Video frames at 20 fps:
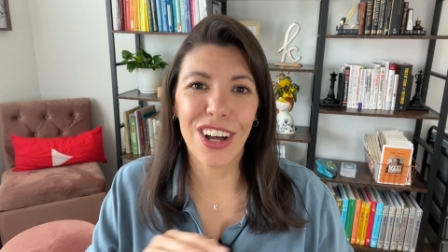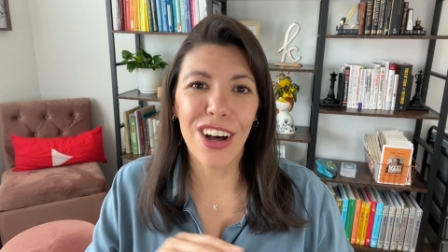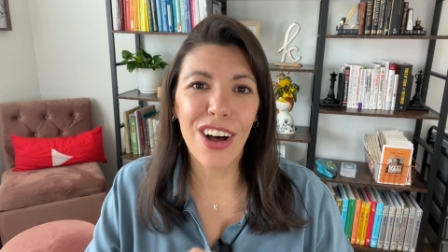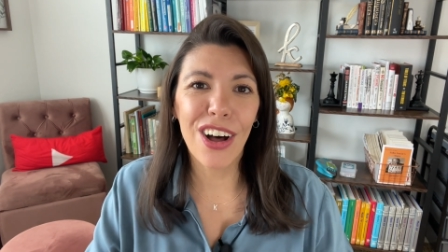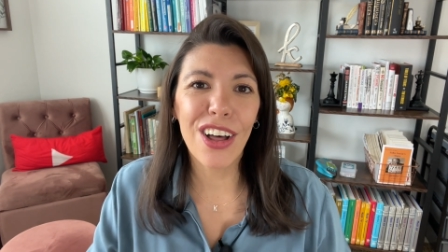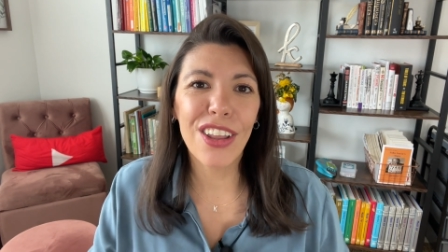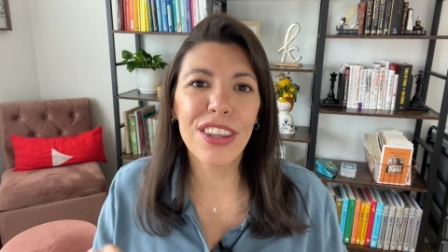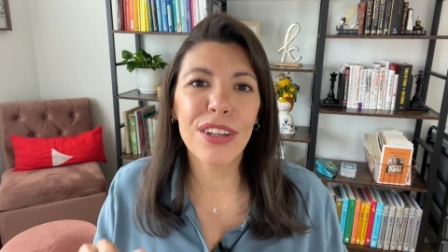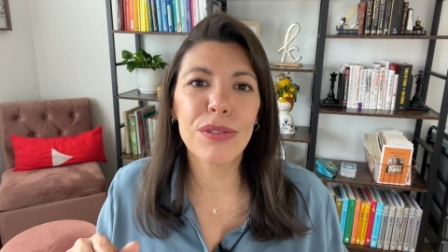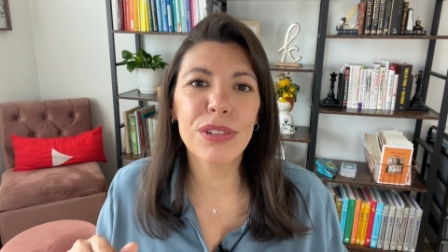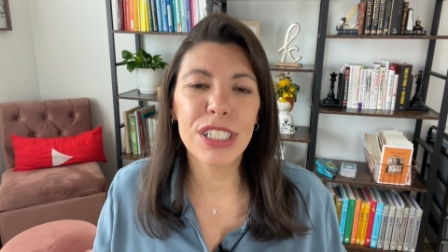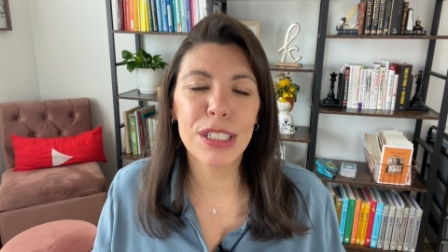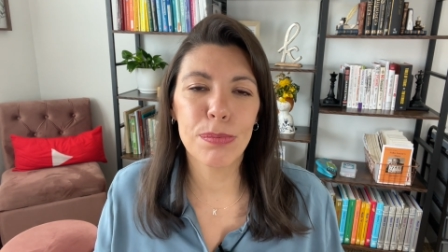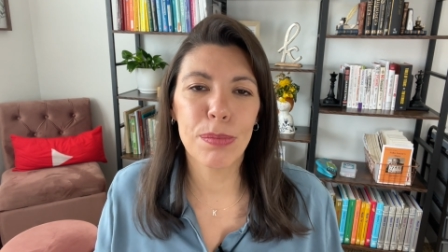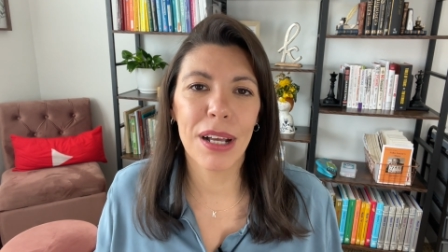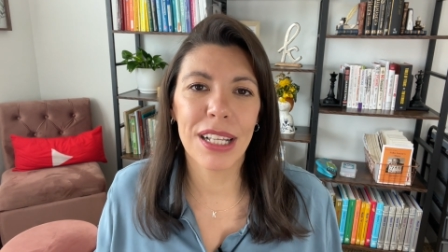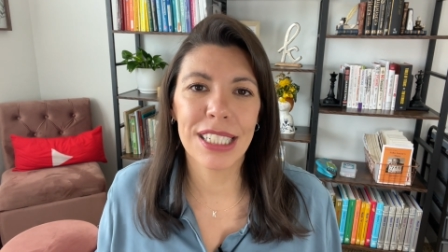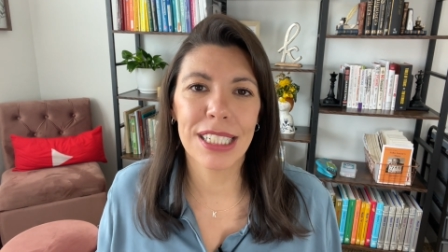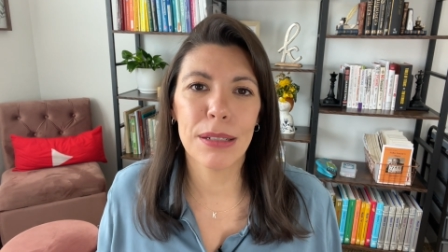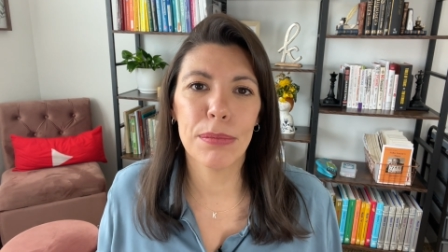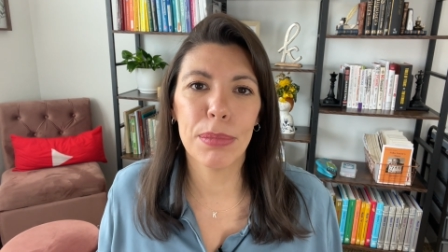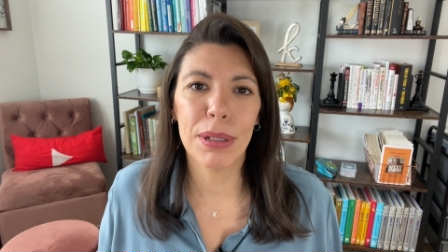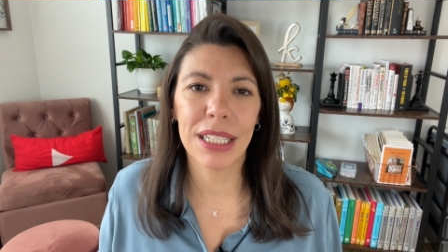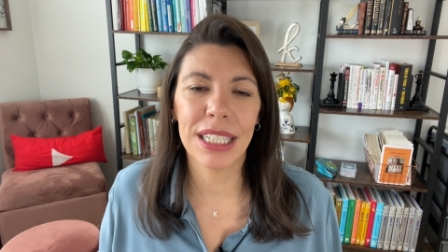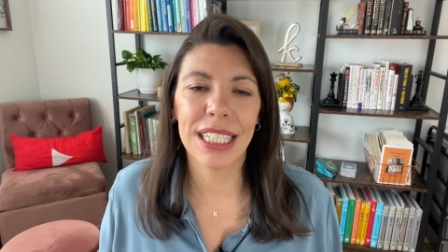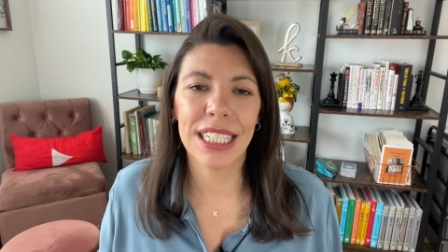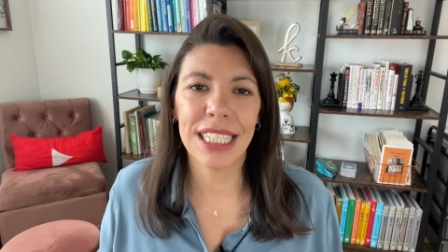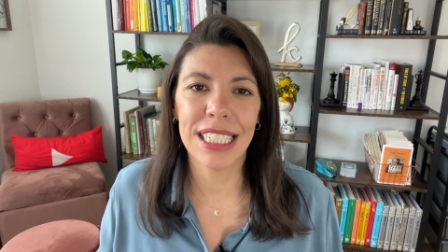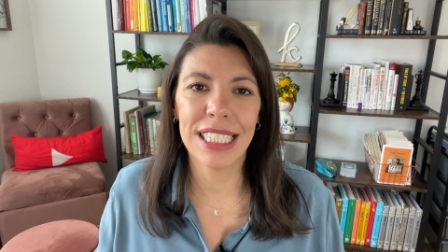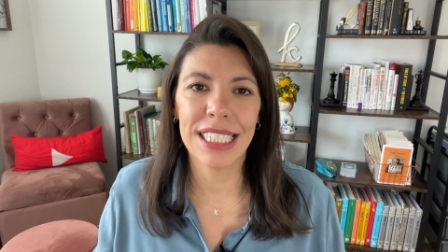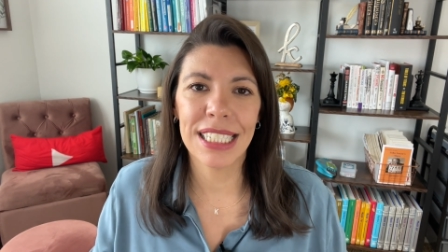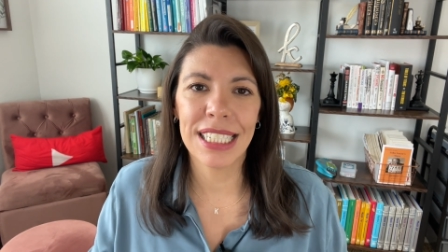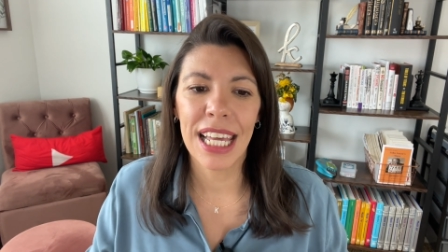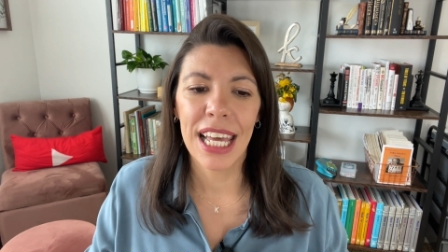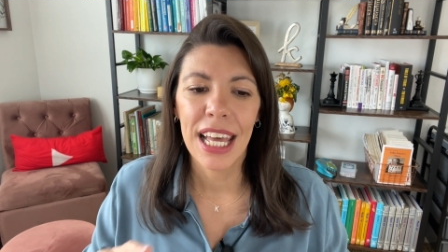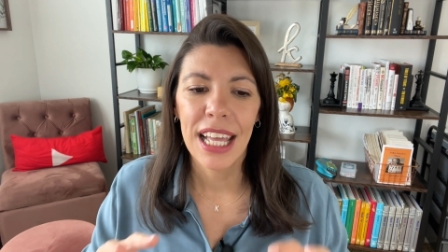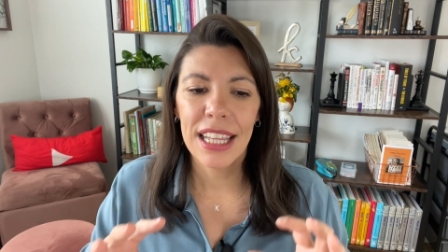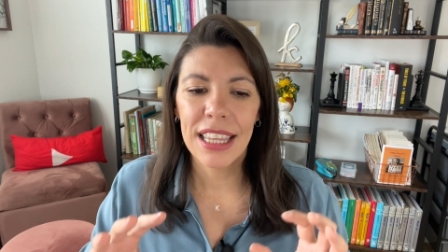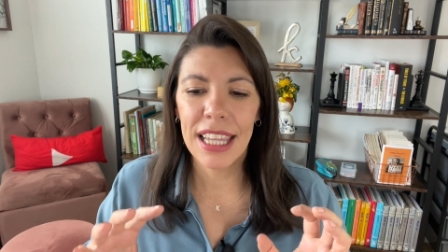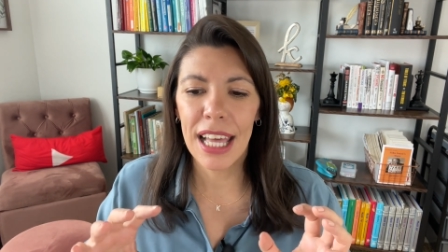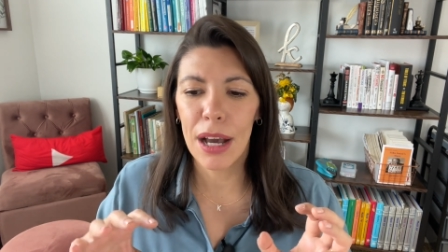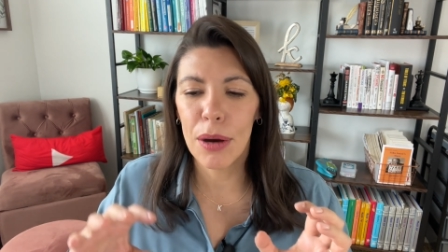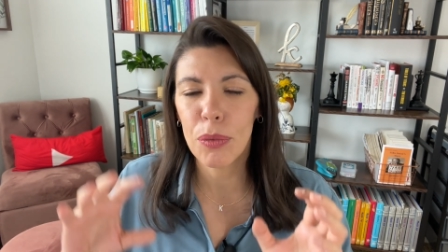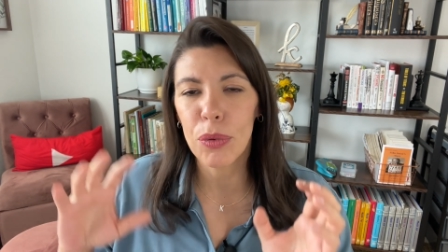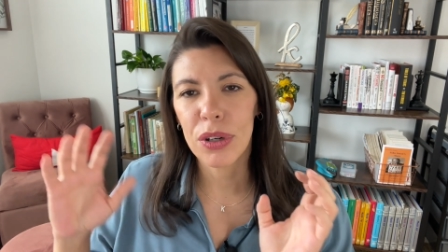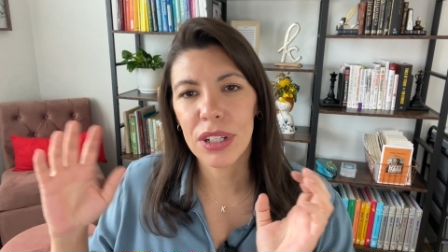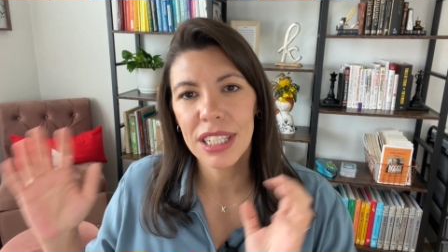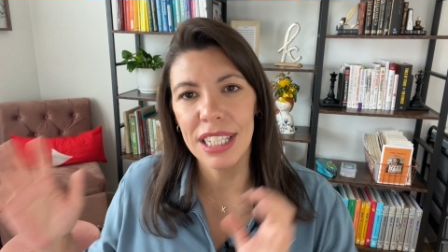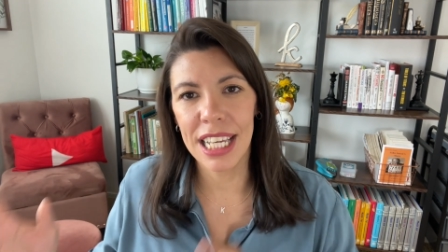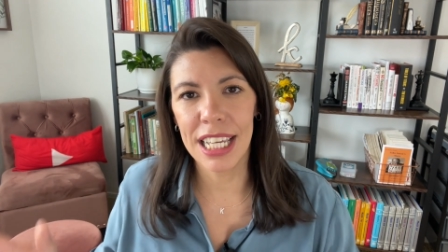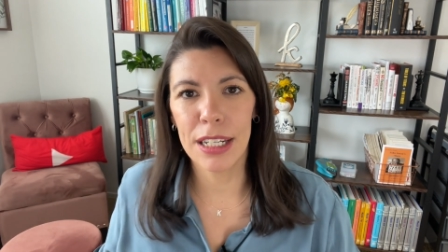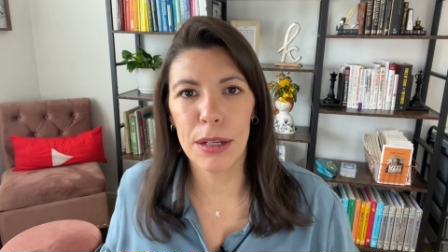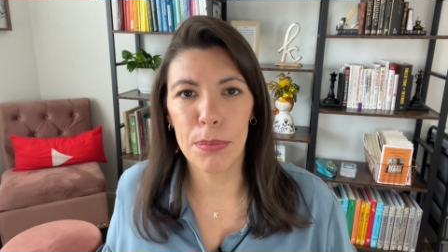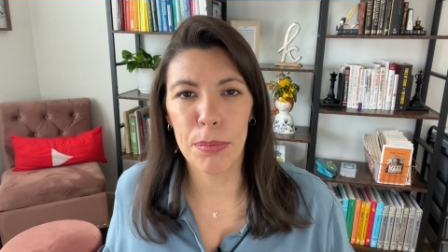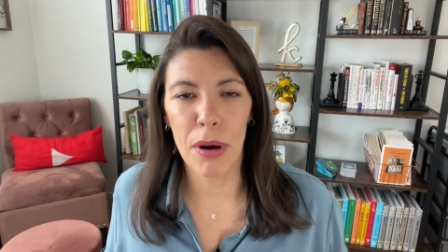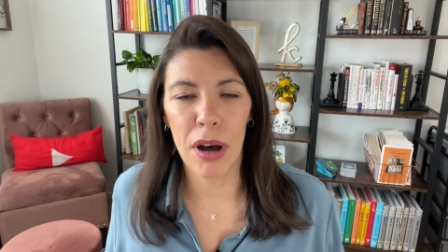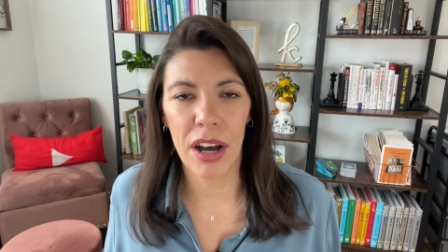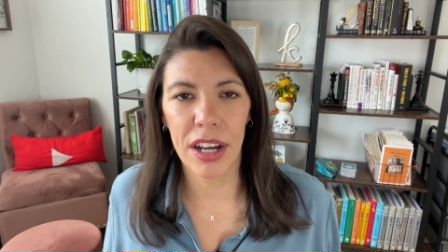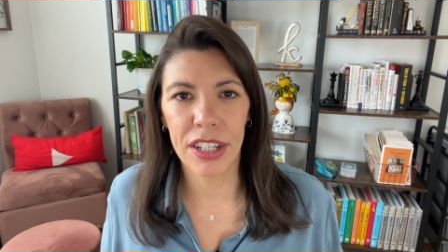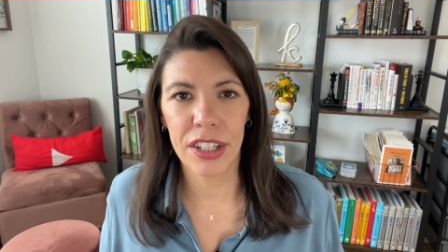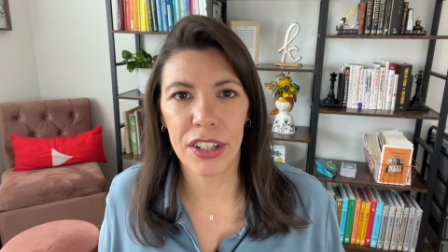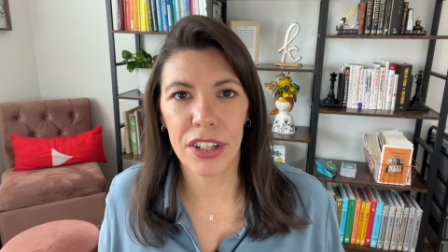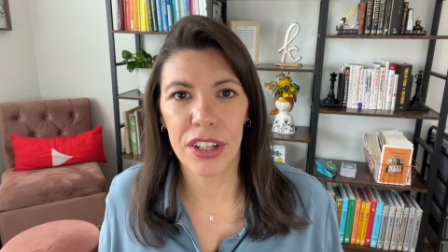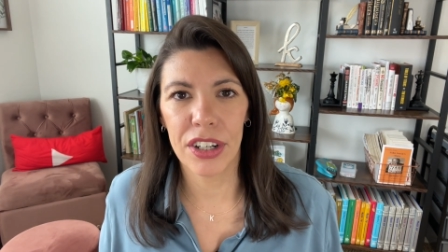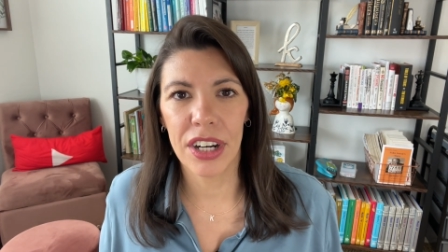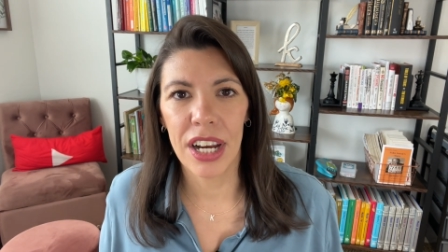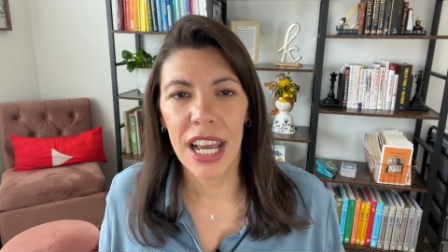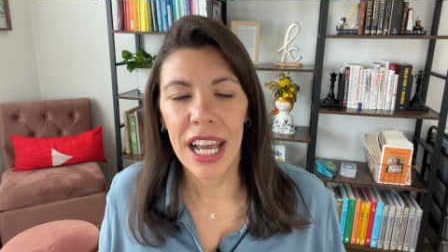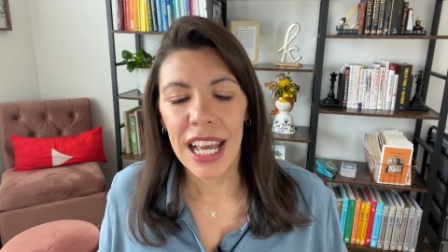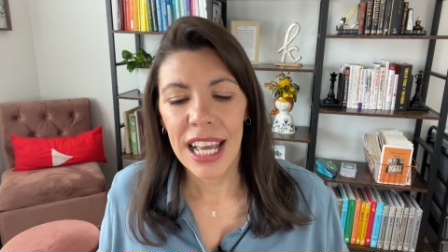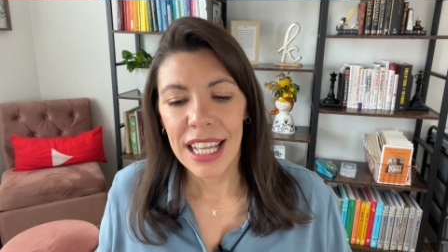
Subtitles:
all the responsibilities that were laid upon her.